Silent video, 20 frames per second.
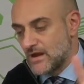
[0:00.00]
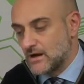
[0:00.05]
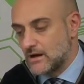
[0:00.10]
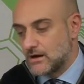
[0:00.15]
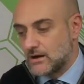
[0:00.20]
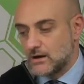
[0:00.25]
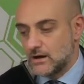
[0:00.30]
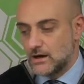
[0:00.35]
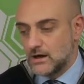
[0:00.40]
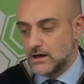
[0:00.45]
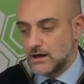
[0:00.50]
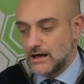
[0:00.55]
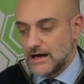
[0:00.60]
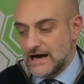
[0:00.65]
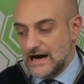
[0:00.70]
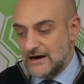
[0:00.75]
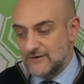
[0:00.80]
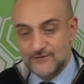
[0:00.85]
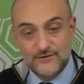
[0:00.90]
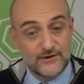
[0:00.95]

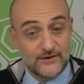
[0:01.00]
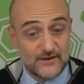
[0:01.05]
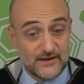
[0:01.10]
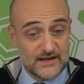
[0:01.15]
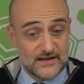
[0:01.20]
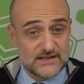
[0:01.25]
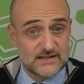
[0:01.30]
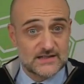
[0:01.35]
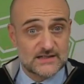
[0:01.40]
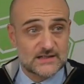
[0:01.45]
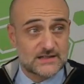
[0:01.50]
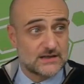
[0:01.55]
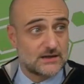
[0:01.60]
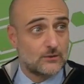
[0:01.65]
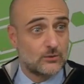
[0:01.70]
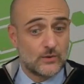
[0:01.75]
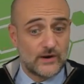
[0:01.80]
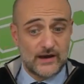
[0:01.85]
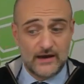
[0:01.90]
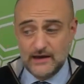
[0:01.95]
after this
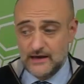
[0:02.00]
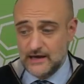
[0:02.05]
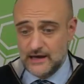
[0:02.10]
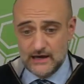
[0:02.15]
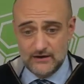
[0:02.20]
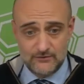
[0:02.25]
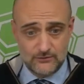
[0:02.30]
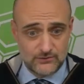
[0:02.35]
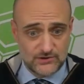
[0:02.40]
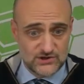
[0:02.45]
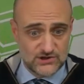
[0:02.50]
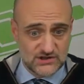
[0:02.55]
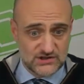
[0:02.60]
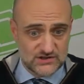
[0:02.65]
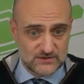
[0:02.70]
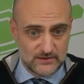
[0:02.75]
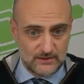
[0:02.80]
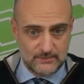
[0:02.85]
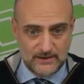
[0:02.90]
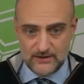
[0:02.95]
we have, which is
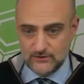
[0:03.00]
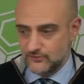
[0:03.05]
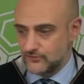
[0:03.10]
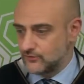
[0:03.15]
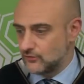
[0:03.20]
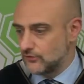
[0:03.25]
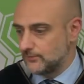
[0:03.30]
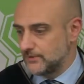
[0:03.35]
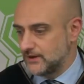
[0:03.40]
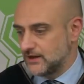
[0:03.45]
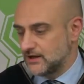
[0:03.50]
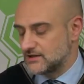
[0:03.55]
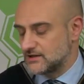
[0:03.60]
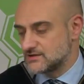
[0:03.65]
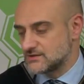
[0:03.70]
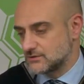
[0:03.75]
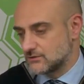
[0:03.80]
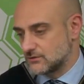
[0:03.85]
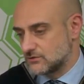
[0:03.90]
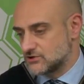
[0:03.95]
at about 4
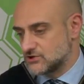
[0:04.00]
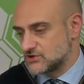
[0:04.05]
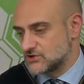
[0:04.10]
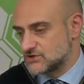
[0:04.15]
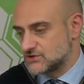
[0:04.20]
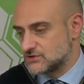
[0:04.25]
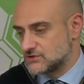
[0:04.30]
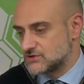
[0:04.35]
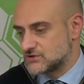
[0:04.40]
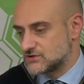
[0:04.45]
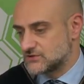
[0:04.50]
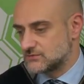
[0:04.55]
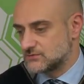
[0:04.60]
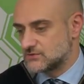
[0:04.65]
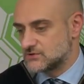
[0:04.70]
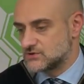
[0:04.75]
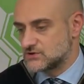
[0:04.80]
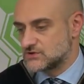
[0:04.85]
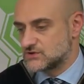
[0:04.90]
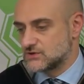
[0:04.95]
minutes or
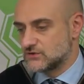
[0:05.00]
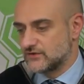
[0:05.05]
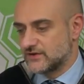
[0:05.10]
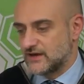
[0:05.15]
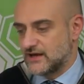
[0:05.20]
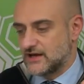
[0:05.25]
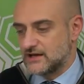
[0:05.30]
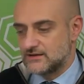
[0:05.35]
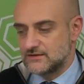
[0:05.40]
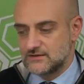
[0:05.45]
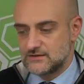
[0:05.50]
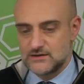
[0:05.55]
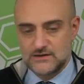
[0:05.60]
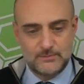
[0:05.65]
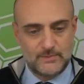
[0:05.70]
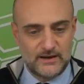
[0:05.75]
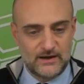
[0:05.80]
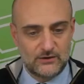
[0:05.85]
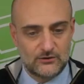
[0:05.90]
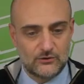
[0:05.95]
just over that,
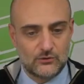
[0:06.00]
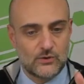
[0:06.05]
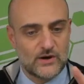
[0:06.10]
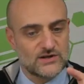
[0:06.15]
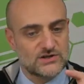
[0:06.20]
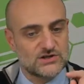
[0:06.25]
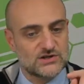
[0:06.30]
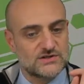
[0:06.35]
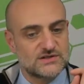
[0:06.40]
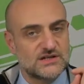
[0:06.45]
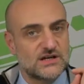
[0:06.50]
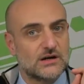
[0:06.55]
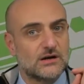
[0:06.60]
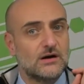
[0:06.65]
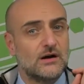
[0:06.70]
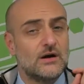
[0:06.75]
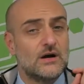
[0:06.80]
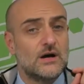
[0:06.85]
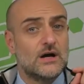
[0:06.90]
depending on the questions here.